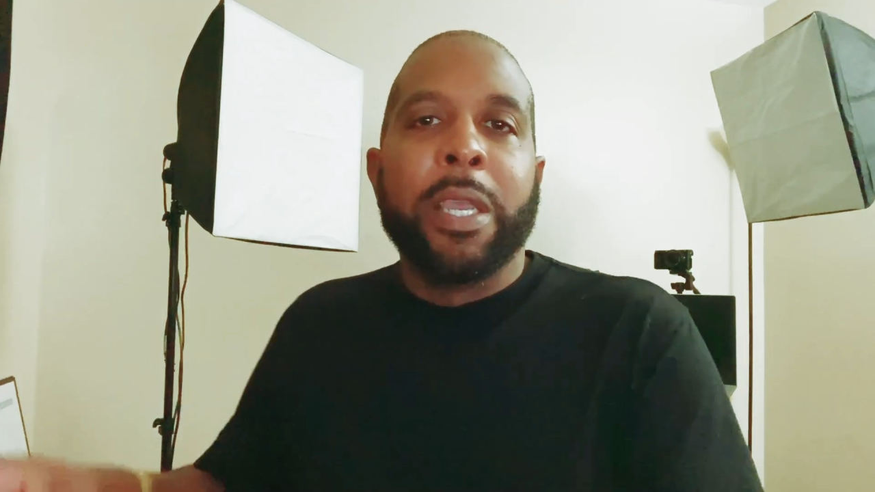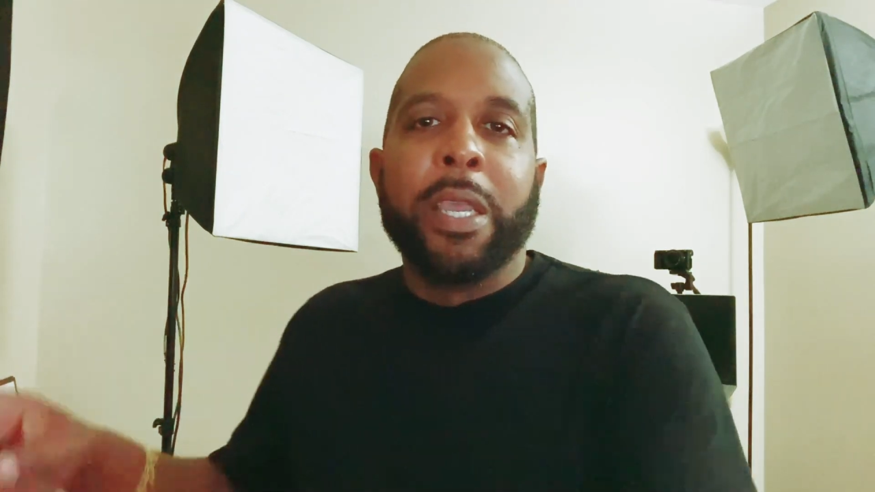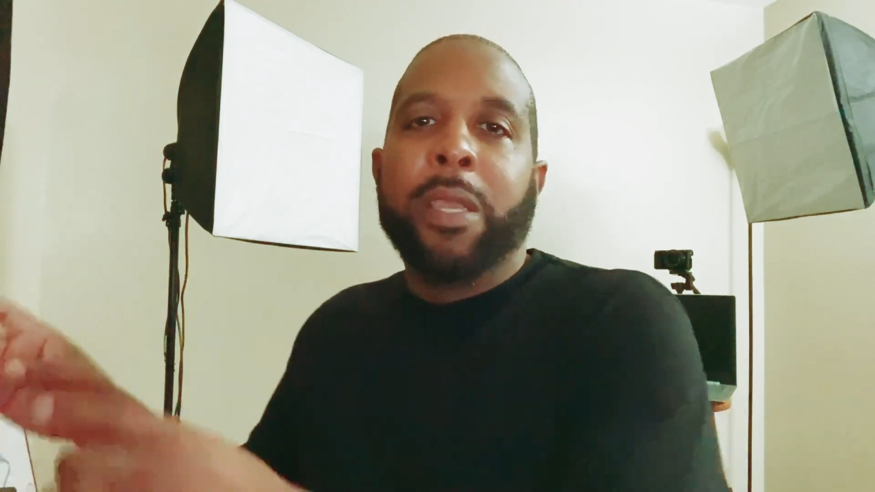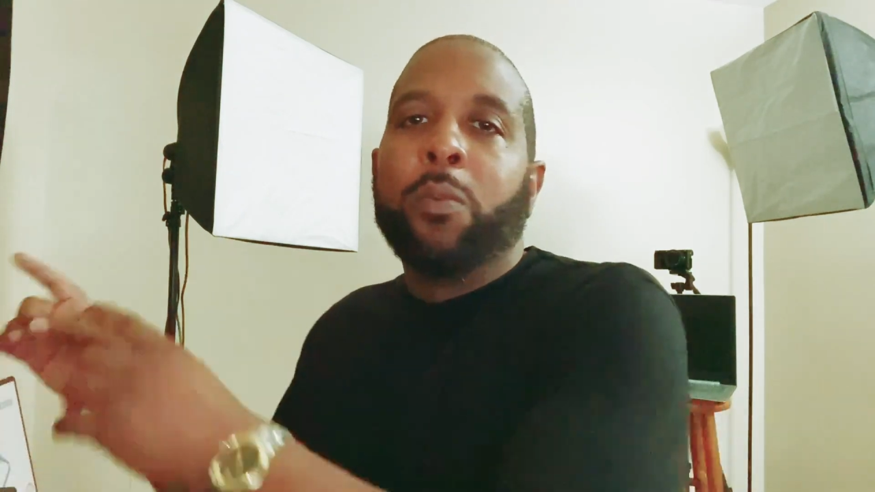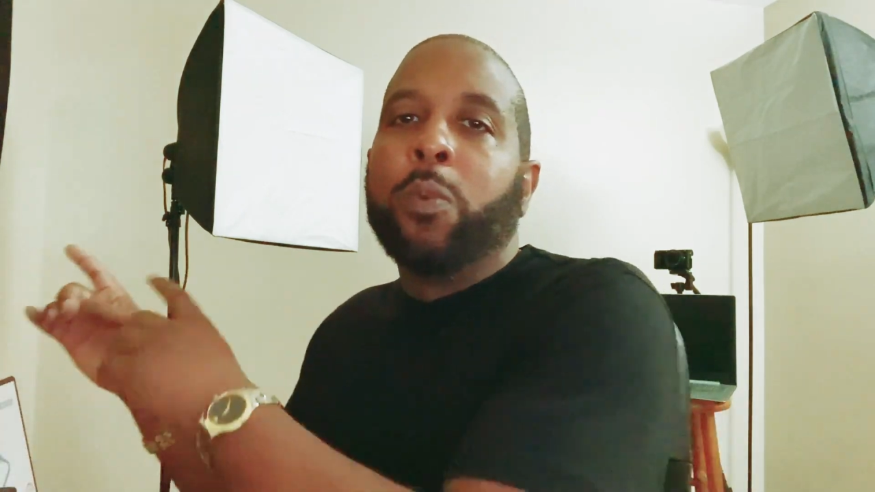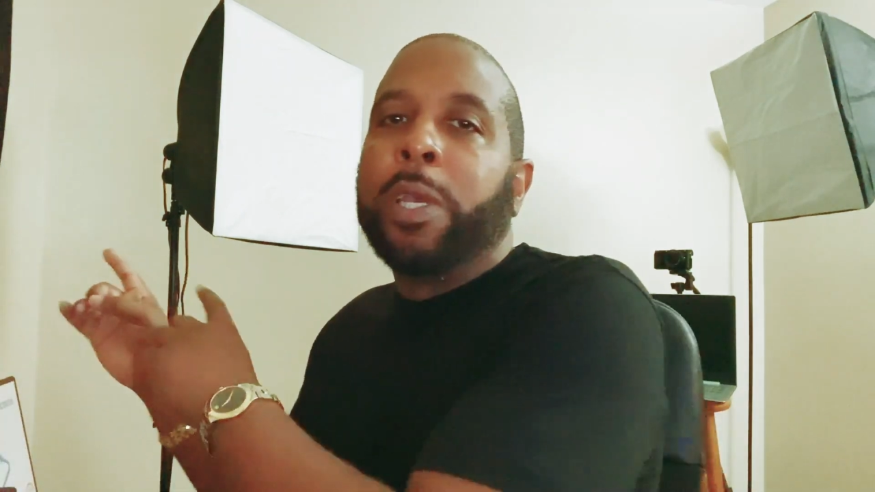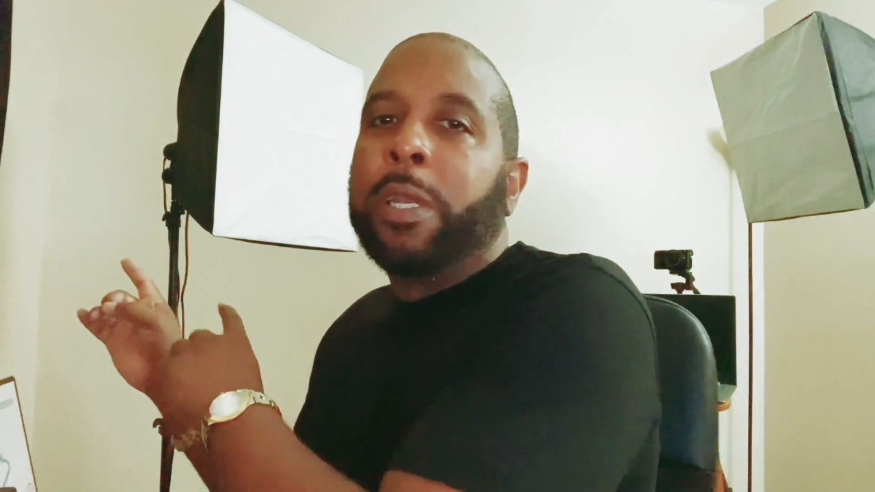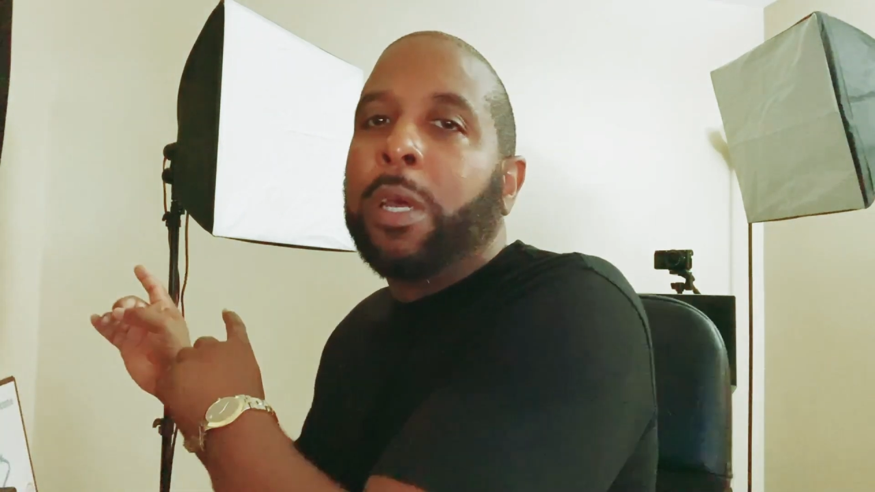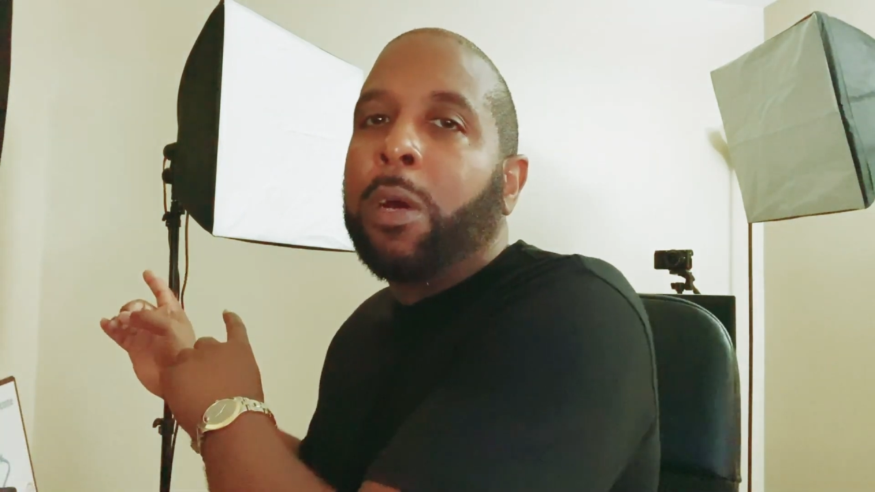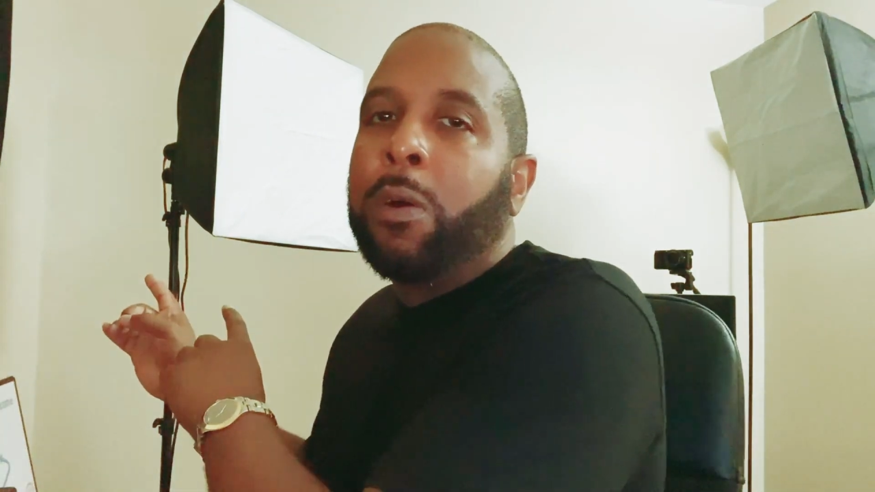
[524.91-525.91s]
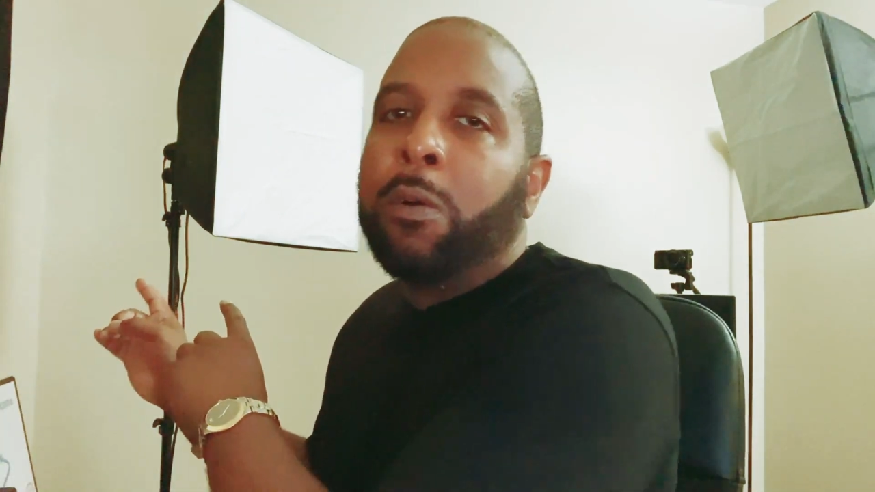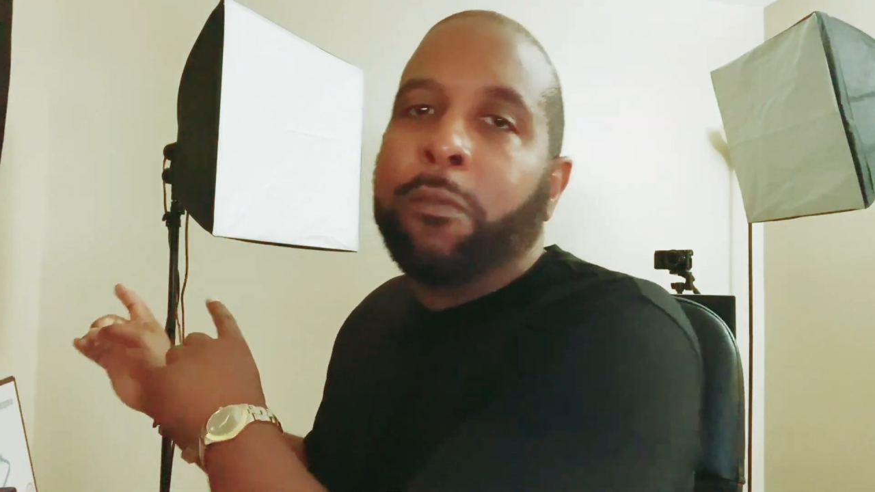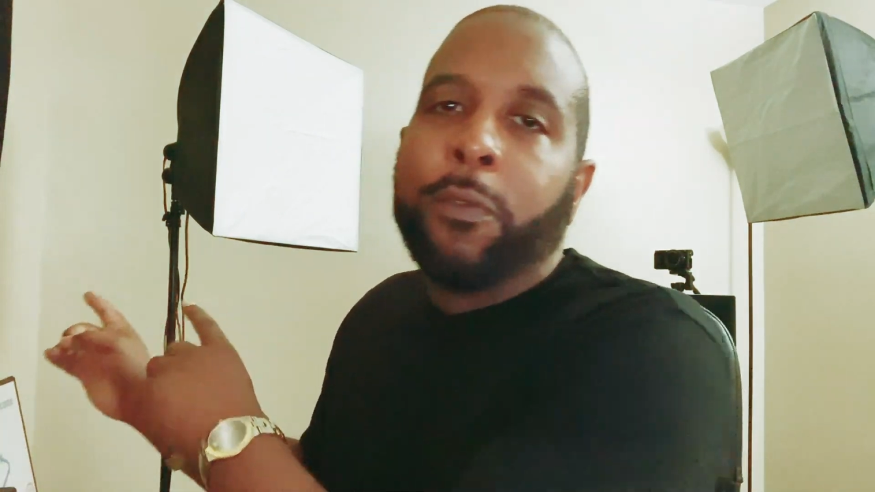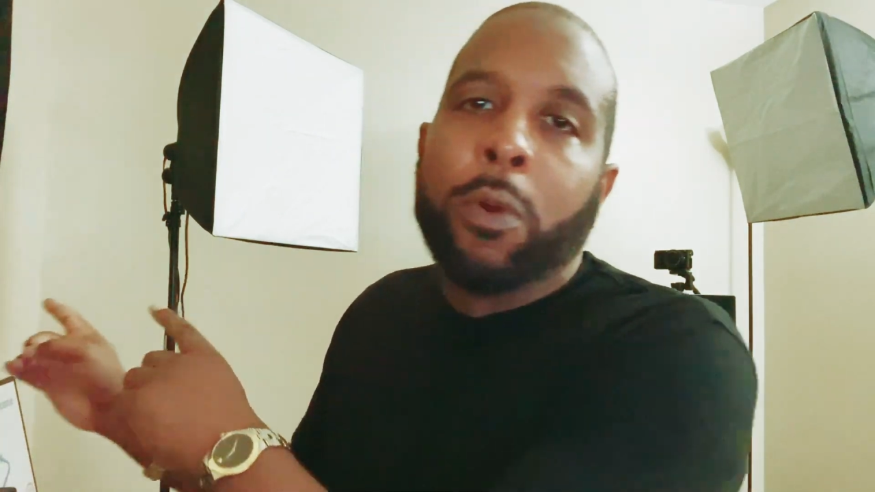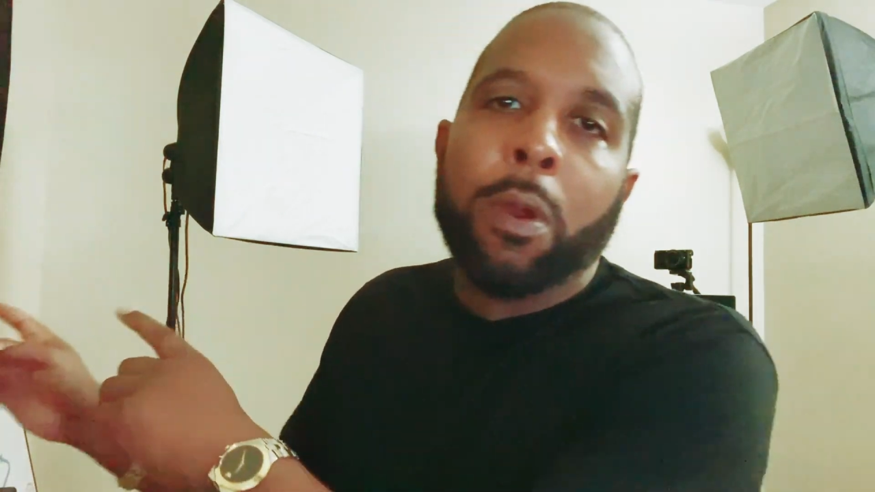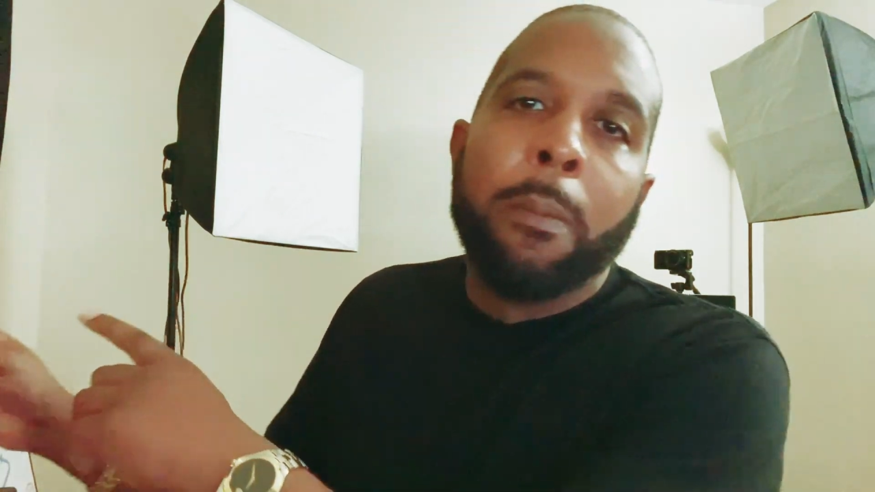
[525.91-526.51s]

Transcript: It went on for